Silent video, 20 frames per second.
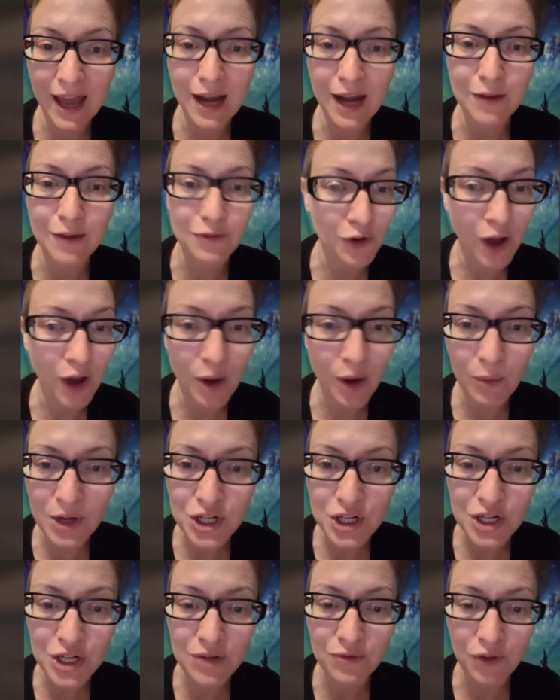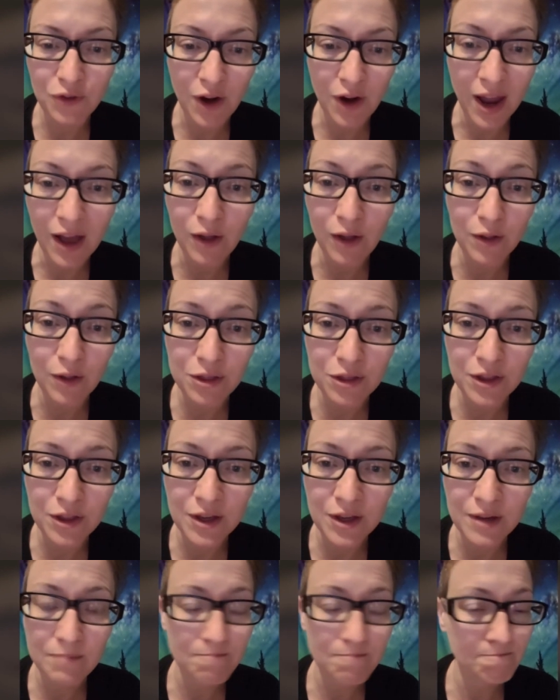And if you're not wishing for health,
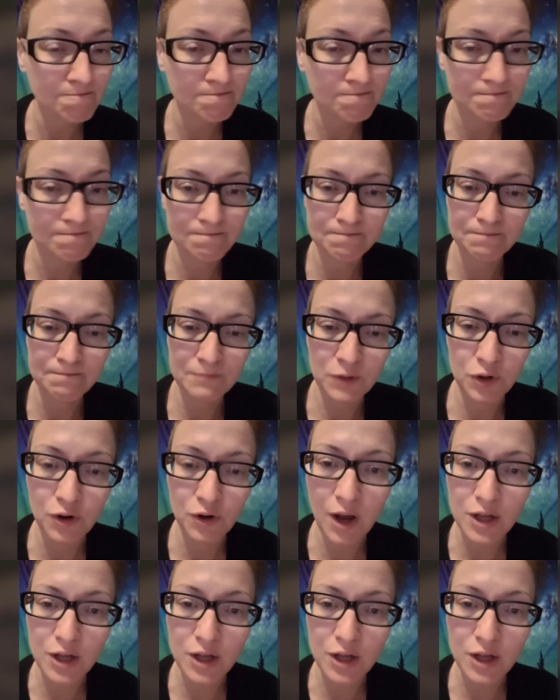you're